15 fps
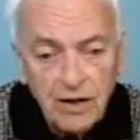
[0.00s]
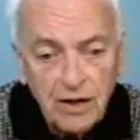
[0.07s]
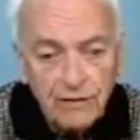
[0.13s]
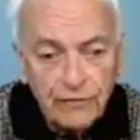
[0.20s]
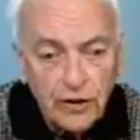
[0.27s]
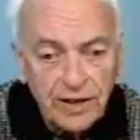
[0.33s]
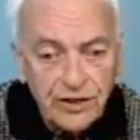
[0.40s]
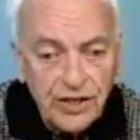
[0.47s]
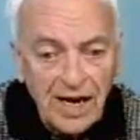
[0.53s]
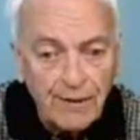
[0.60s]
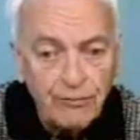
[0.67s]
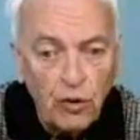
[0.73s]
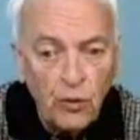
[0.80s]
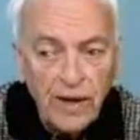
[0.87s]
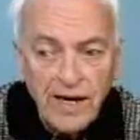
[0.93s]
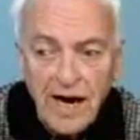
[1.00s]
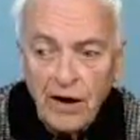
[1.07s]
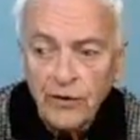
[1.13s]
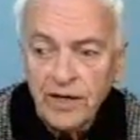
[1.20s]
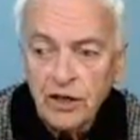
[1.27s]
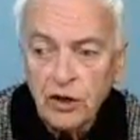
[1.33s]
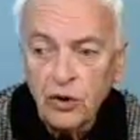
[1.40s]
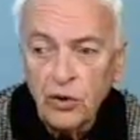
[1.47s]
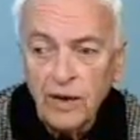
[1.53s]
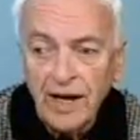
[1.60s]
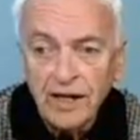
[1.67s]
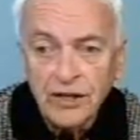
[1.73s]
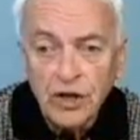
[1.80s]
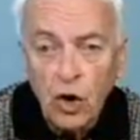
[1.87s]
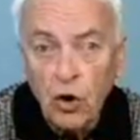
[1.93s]
For example, we now include
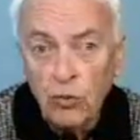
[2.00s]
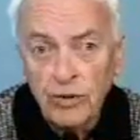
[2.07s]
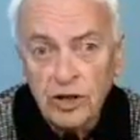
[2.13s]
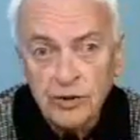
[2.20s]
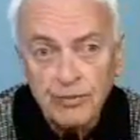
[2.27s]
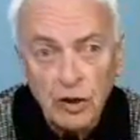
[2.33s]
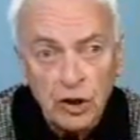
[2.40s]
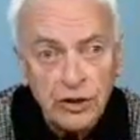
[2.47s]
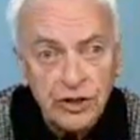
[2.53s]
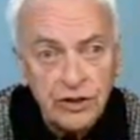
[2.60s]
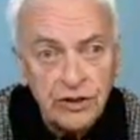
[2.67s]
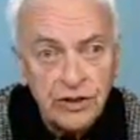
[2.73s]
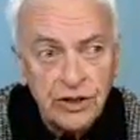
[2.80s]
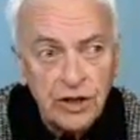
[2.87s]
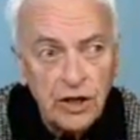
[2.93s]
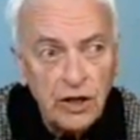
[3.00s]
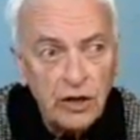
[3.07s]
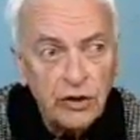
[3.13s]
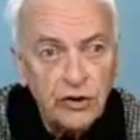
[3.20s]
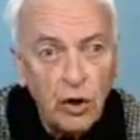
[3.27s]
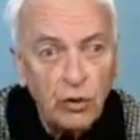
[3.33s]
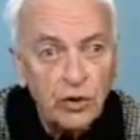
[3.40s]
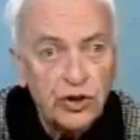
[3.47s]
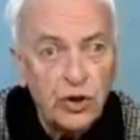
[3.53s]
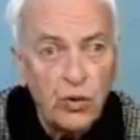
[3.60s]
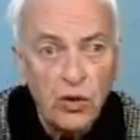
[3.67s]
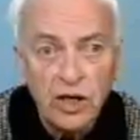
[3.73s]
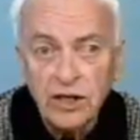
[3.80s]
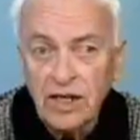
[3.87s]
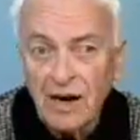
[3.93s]
as homeless persons those who
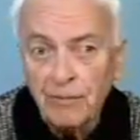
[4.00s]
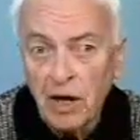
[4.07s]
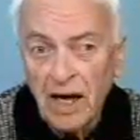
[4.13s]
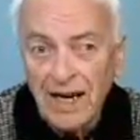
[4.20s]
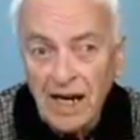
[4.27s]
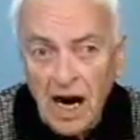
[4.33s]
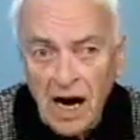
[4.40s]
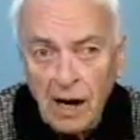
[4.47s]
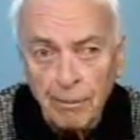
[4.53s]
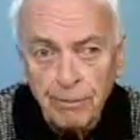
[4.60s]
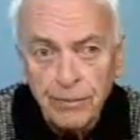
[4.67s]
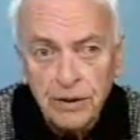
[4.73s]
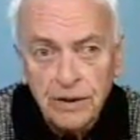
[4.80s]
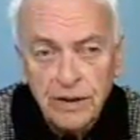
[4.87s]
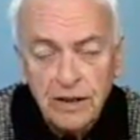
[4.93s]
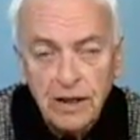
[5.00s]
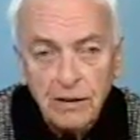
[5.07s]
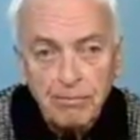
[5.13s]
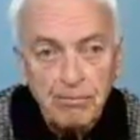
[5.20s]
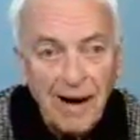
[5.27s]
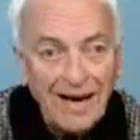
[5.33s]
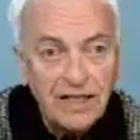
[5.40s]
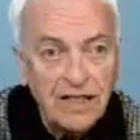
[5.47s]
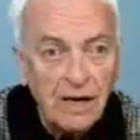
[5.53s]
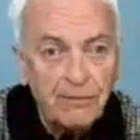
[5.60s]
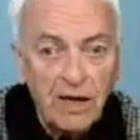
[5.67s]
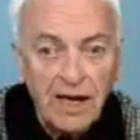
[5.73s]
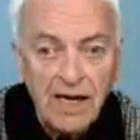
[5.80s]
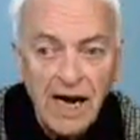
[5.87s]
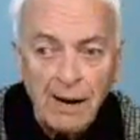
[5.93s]
are doubling up. By
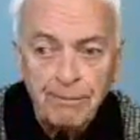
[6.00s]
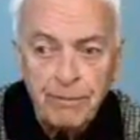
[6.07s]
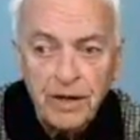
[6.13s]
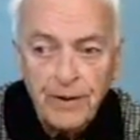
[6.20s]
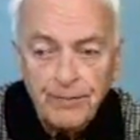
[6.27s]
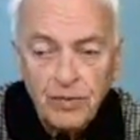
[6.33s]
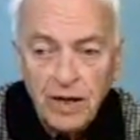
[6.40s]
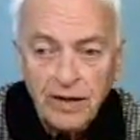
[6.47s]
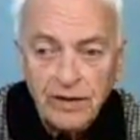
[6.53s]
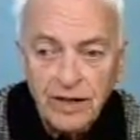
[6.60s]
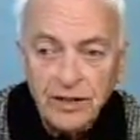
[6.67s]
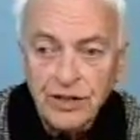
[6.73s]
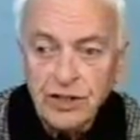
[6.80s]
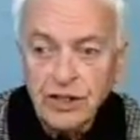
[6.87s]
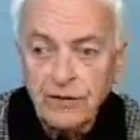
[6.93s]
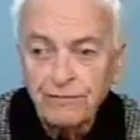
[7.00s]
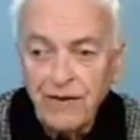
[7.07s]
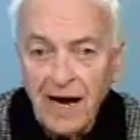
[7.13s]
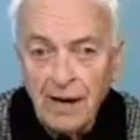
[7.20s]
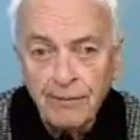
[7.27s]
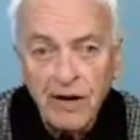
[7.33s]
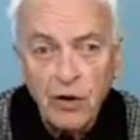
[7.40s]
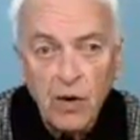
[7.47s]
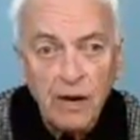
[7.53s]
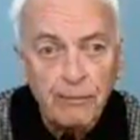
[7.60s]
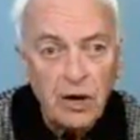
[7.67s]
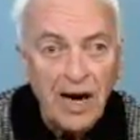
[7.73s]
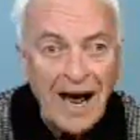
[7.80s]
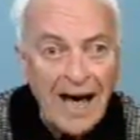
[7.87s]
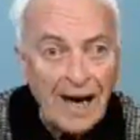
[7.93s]
doubling up, this is a family where
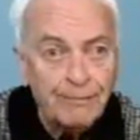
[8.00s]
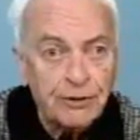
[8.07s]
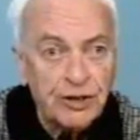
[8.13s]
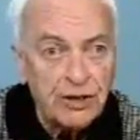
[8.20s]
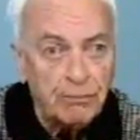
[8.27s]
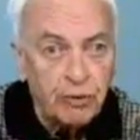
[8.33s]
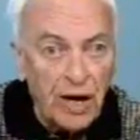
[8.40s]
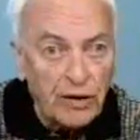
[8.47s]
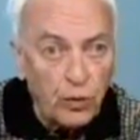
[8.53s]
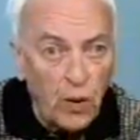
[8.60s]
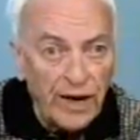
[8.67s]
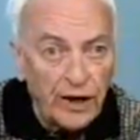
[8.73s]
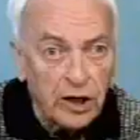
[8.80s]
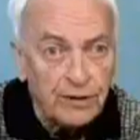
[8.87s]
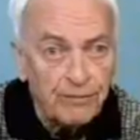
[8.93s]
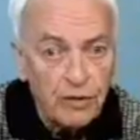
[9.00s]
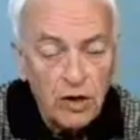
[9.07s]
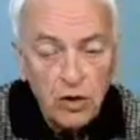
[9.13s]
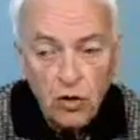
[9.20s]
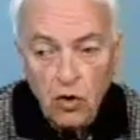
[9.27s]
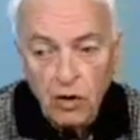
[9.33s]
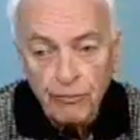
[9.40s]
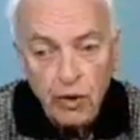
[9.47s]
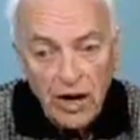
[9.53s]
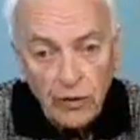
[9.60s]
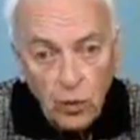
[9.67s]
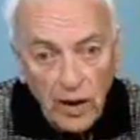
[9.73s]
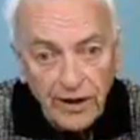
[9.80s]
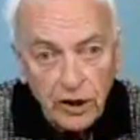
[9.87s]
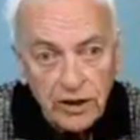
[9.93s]
perhaps the breadwinner or
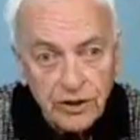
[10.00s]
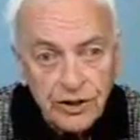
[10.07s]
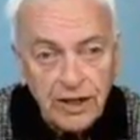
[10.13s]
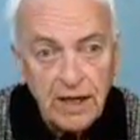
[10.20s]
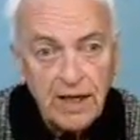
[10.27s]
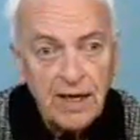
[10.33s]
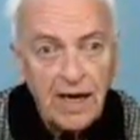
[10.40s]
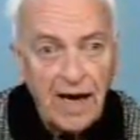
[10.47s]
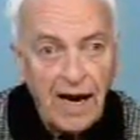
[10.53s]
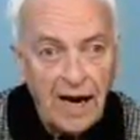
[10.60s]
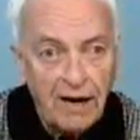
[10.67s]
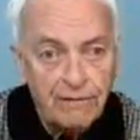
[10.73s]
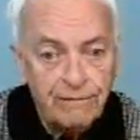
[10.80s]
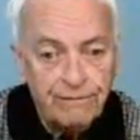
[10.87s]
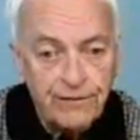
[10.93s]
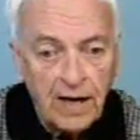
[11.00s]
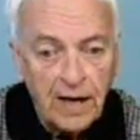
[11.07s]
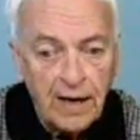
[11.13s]
breadwinners have